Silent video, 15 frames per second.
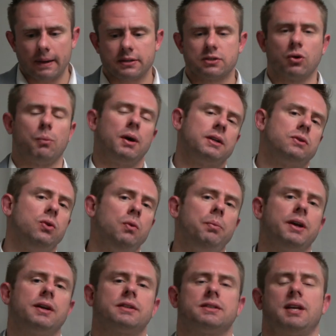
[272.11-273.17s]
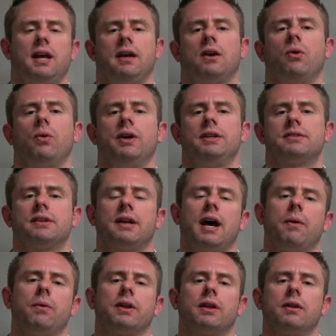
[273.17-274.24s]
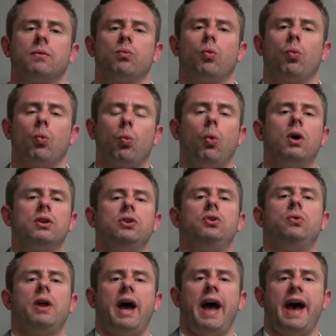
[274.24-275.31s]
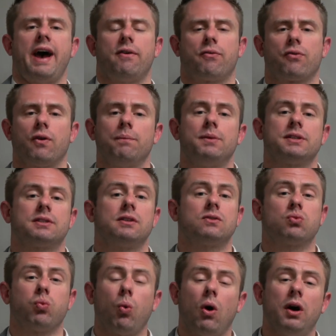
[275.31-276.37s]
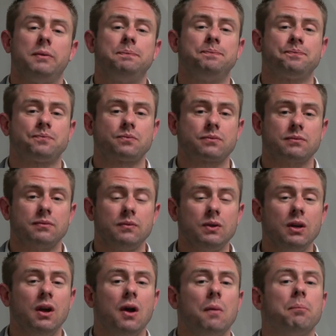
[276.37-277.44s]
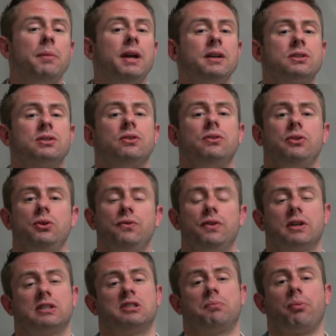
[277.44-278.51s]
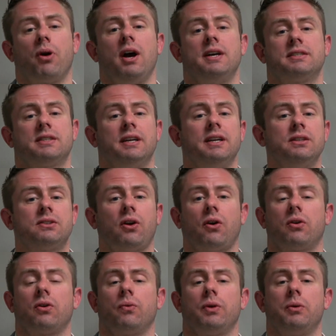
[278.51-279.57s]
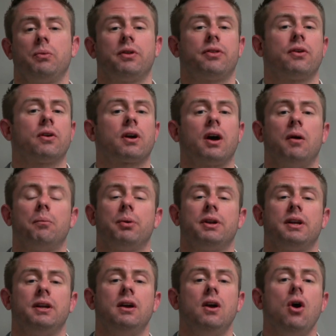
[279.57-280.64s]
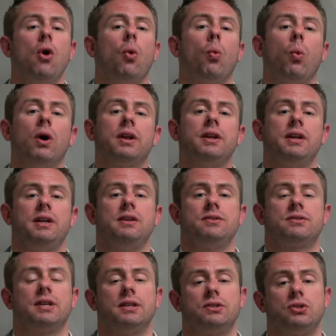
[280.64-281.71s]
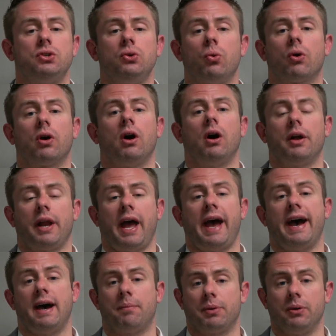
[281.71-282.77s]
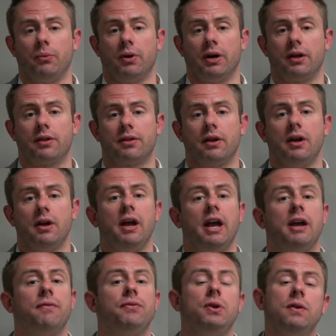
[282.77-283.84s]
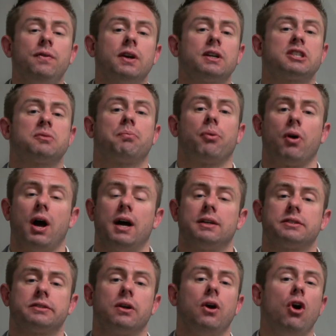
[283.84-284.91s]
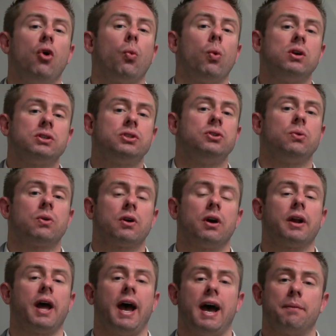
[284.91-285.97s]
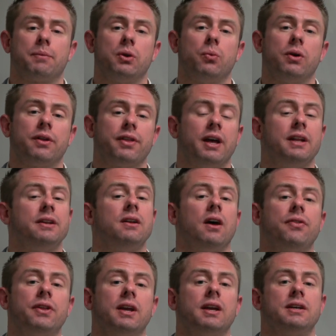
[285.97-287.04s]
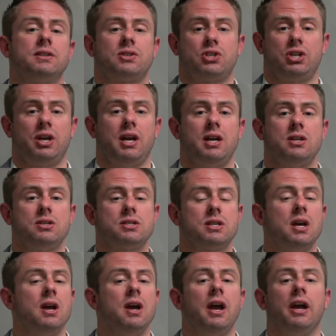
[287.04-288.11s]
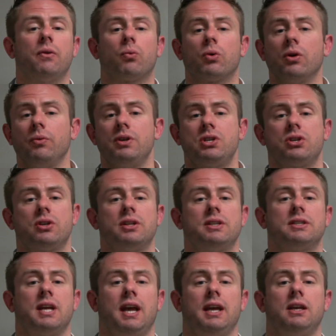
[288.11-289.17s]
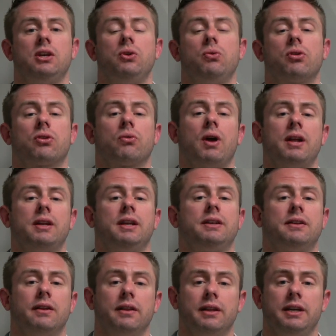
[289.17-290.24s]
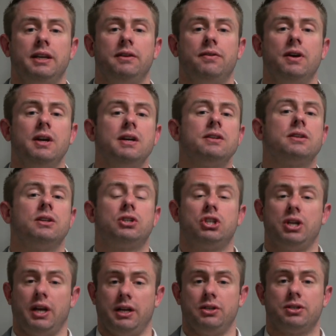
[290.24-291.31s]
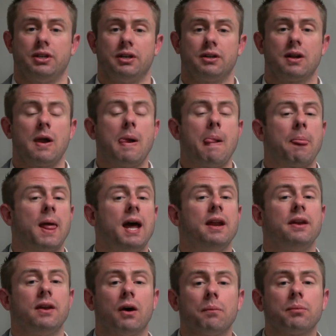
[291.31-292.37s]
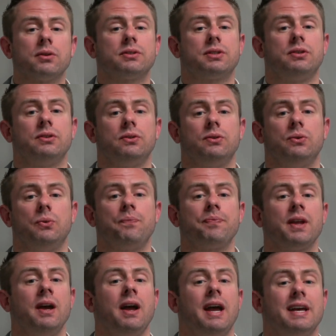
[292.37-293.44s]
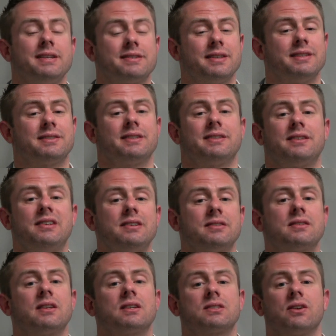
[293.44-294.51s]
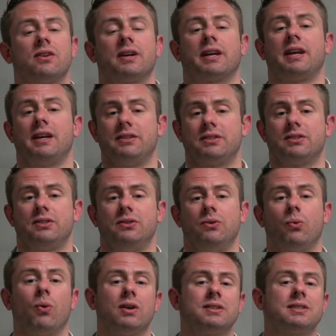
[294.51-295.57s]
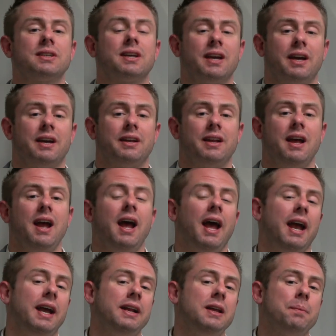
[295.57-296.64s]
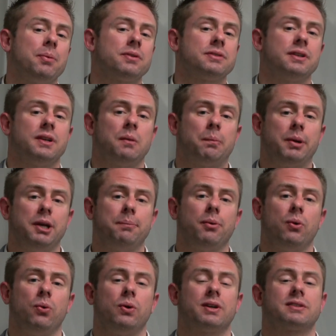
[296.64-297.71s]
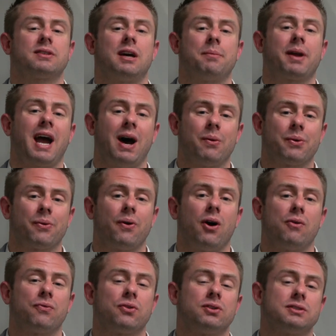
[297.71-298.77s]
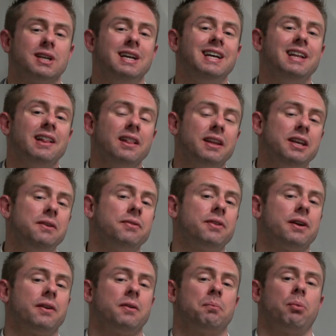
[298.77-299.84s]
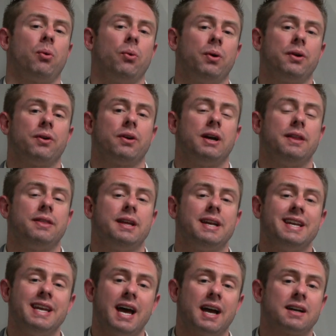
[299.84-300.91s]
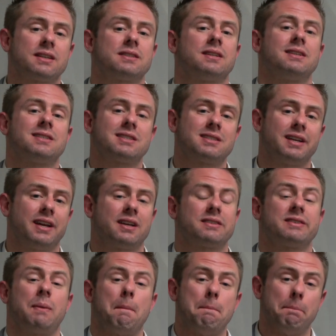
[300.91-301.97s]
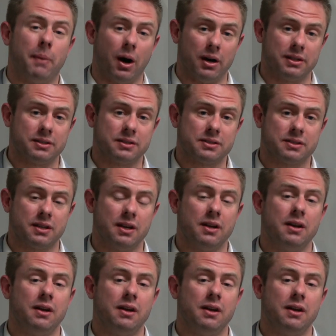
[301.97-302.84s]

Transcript: So my 2 biggest takeaways that I would want you to have from this is, 1, make sure you've expressed internally with your company what it is that you are unhappy with. If you've expressed what you are unhappy with and nothing has changed, it really shouldn't take you threatening to leave to change it. And number 2 is that statistics are against you. Once again, 80% of people who accept counteroffers leave their employer in the next 6 months.